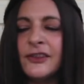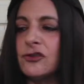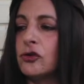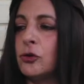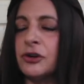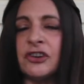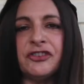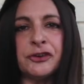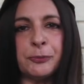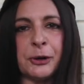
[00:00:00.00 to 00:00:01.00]
this
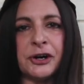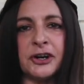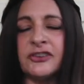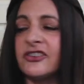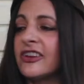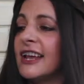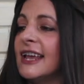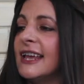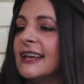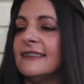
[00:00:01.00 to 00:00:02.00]
gorgeous little purse.
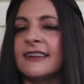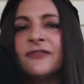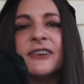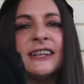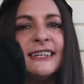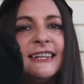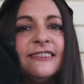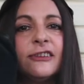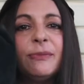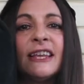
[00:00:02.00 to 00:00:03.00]
It definitely
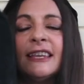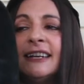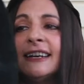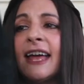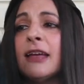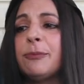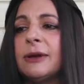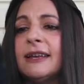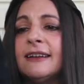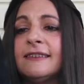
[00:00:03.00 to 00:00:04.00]
needs to be cleaned up.
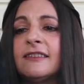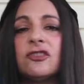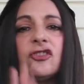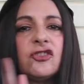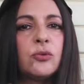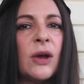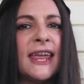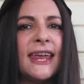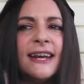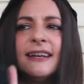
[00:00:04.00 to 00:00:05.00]
It's
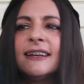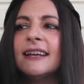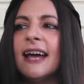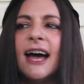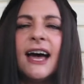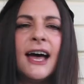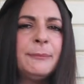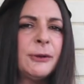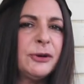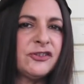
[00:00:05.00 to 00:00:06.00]
suede. Uh,
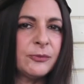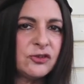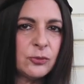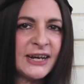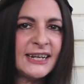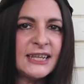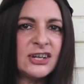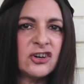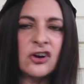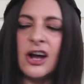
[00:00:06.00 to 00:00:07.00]
I'm going to put some suede
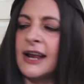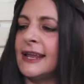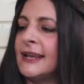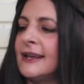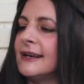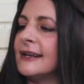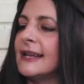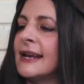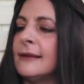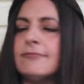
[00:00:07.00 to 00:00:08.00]
cleaner on it and
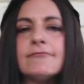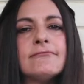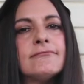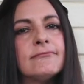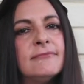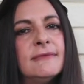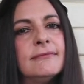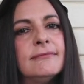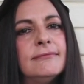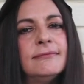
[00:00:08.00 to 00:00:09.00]
get it
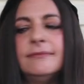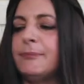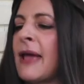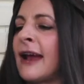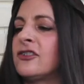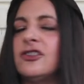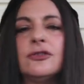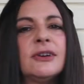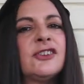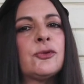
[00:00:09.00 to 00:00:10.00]
back to
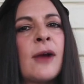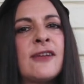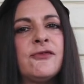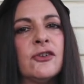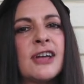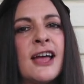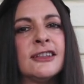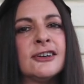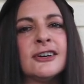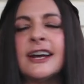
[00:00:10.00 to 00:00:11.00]
its rightful
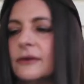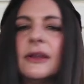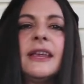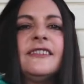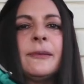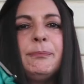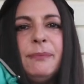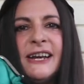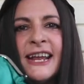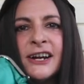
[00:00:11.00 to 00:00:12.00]
color. It's a
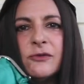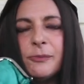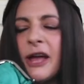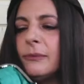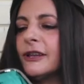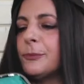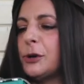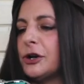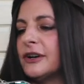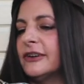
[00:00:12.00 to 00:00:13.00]
Banana Republic
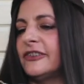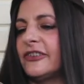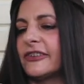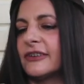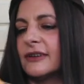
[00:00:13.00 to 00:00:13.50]
purse.